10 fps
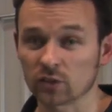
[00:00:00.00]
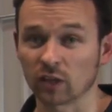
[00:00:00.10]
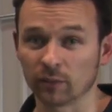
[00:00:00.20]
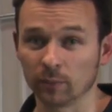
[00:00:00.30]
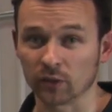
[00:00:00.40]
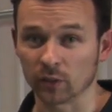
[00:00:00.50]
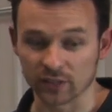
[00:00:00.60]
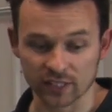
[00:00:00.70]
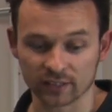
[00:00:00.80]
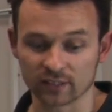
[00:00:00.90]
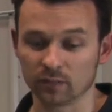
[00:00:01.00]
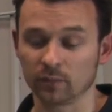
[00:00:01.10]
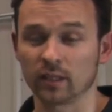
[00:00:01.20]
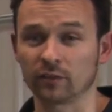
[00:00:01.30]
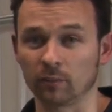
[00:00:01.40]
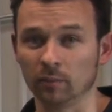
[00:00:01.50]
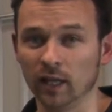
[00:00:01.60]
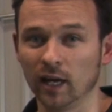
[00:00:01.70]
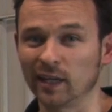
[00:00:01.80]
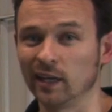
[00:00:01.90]
So if you put new injectors in with a different
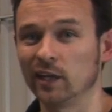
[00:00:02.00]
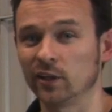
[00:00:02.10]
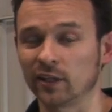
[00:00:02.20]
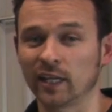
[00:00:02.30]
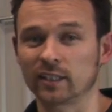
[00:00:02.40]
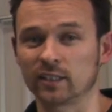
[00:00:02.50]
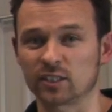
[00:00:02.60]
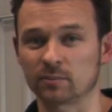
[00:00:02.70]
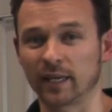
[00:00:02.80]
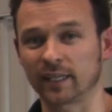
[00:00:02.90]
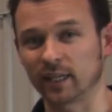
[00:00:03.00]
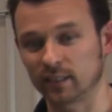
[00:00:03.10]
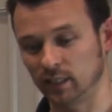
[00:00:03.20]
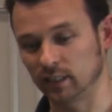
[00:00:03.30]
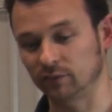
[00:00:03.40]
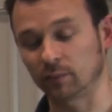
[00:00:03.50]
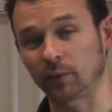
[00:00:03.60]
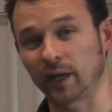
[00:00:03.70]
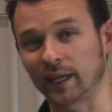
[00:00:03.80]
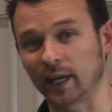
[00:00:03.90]
plug, you can actually just make a, a different
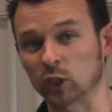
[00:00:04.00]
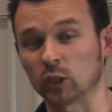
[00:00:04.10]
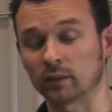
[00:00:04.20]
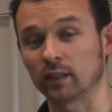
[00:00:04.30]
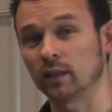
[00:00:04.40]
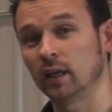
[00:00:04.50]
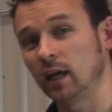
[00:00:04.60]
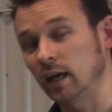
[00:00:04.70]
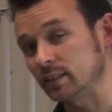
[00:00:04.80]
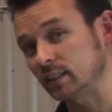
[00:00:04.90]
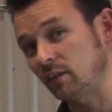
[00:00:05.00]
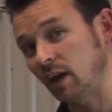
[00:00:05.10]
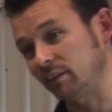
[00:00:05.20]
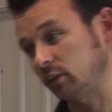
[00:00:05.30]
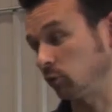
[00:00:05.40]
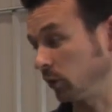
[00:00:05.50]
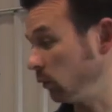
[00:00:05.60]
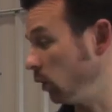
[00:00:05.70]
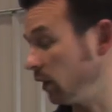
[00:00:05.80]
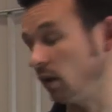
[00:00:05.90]
breakout loom instead of having to
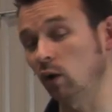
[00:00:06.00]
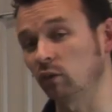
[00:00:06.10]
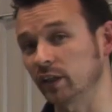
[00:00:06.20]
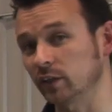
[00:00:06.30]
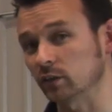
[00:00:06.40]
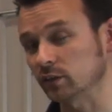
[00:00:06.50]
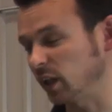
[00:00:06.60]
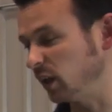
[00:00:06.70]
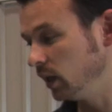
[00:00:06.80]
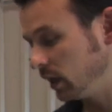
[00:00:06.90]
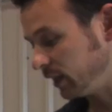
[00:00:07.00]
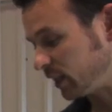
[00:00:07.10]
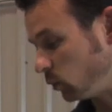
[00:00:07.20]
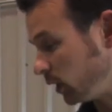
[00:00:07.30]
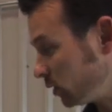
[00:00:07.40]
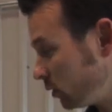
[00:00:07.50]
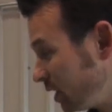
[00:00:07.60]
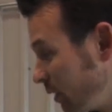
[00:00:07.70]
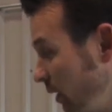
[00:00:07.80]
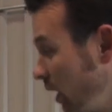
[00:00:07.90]
rewire the whole vehicle. So that's one little
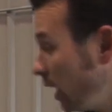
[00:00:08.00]
tip.